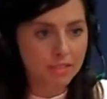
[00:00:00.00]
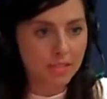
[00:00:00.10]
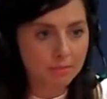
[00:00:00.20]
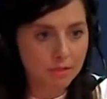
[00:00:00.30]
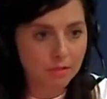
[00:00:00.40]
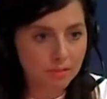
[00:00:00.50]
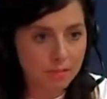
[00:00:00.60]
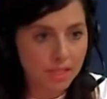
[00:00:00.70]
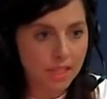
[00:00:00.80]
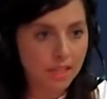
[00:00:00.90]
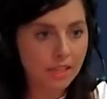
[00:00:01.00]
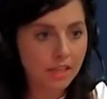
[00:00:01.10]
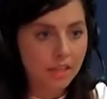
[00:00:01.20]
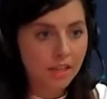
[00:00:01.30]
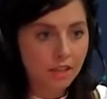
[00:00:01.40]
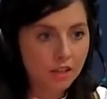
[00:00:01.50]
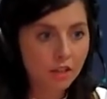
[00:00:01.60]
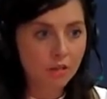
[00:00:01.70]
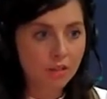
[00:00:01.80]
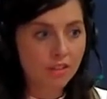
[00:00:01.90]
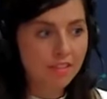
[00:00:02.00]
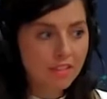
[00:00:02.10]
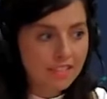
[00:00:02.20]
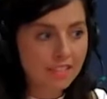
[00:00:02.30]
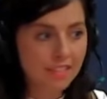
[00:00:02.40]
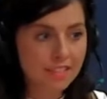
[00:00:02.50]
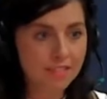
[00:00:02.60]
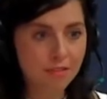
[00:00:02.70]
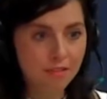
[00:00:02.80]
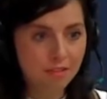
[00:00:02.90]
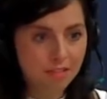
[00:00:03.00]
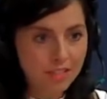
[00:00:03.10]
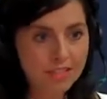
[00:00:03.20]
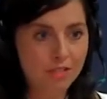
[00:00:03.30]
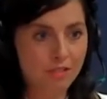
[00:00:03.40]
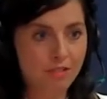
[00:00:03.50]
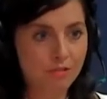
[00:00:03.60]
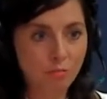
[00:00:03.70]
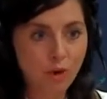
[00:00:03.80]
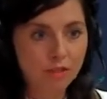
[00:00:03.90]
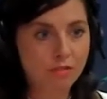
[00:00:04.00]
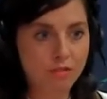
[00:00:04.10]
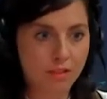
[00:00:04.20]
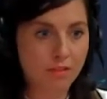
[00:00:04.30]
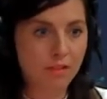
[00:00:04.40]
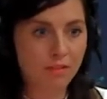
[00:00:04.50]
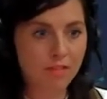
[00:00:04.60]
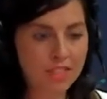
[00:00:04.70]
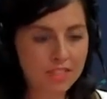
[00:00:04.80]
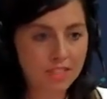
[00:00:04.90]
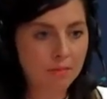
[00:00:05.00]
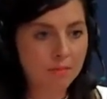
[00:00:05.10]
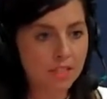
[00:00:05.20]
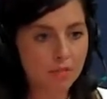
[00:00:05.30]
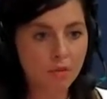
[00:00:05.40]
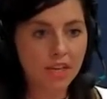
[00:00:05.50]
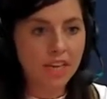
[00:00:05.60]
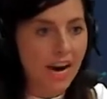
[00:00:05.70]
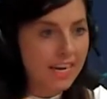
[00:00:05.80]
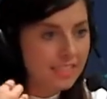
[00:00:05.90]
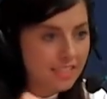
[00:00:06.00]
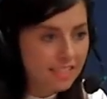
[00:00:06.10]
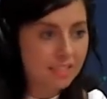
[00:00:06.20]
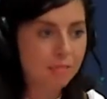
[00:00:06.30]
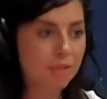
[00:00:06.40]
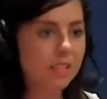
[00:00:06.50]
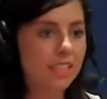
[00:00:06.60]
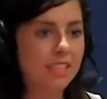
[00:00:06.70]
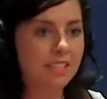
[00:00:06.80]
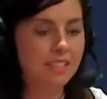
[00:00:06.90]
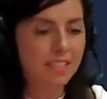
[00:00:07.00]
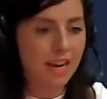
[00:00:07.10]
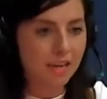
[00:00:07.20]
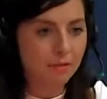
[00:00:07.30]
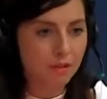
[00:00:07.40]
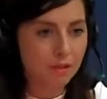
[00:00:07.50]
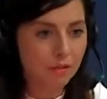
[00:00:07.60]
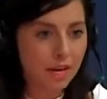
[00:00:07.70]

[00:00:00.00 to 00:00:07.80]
stems from seeing, you know, this is this is wonderful about you. This is something that's working. I see these abilities inside of you.